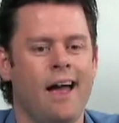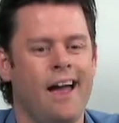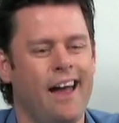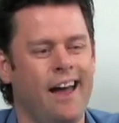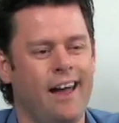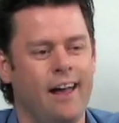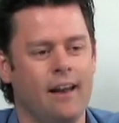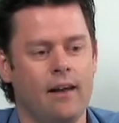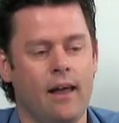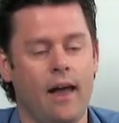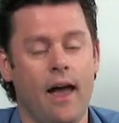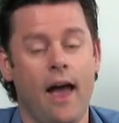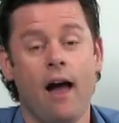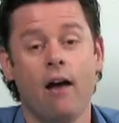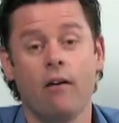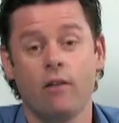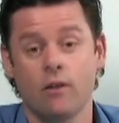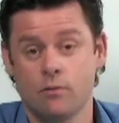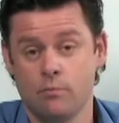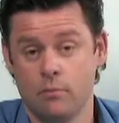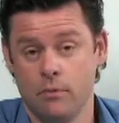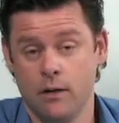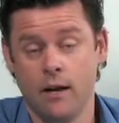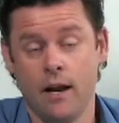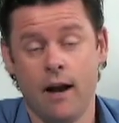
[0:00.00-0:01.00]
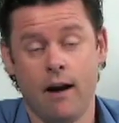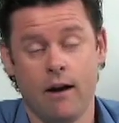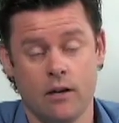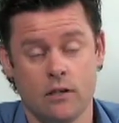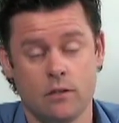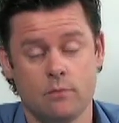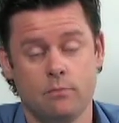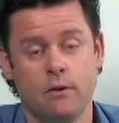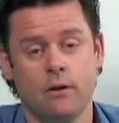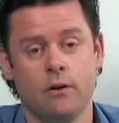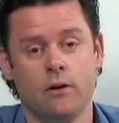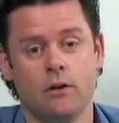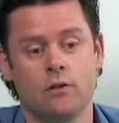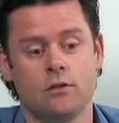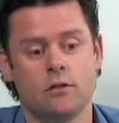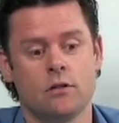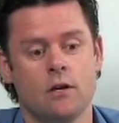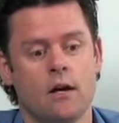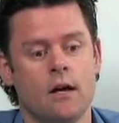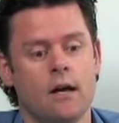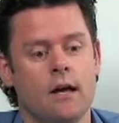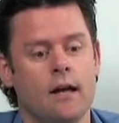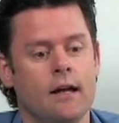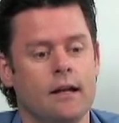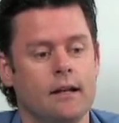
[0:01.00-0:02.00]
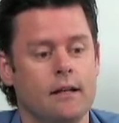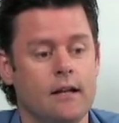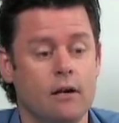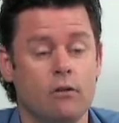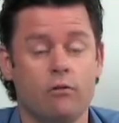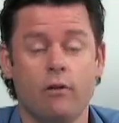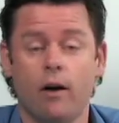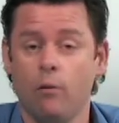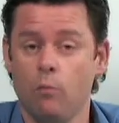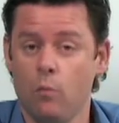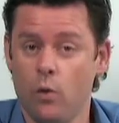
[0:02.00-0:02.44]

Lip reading: And in our experience, Nick rate,